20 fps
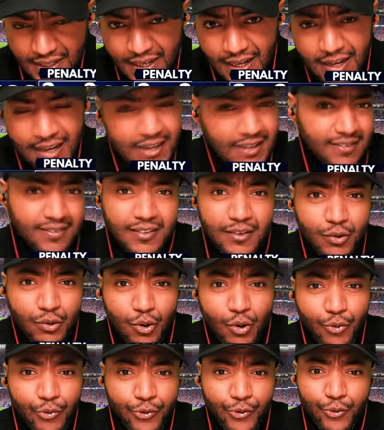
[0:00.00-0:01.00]
Arsenal
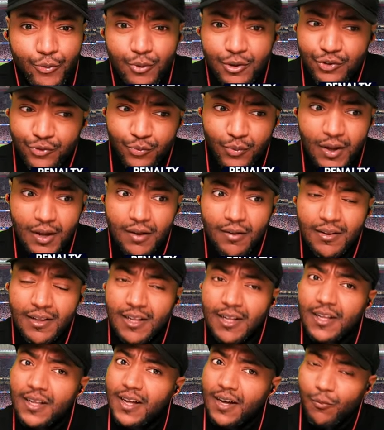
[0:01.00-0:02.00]
go through as well.
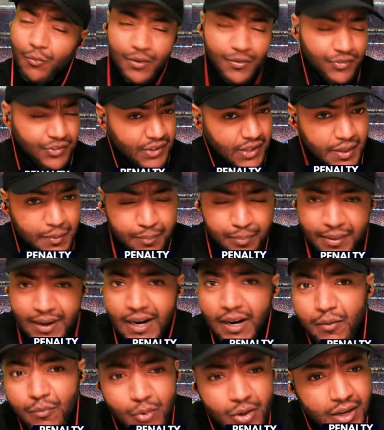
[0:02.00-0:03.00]
And we've seen
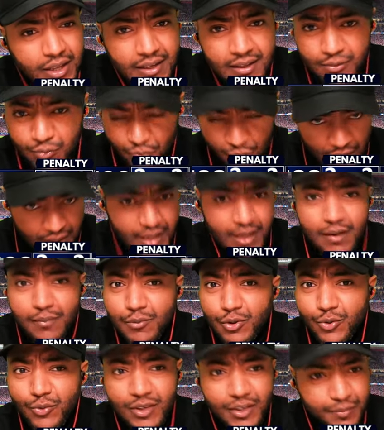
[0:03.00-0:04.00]
Bayern Munich, Real
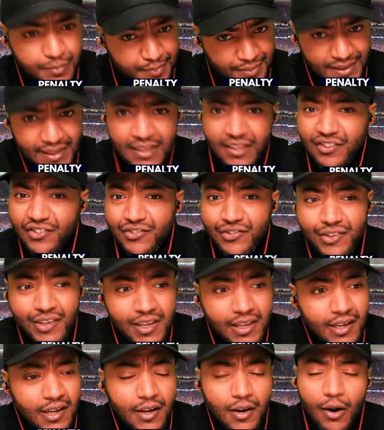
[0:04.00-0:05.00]
Madrid,
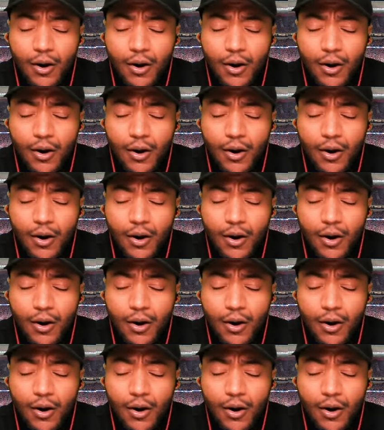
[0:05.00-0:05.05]
PSG,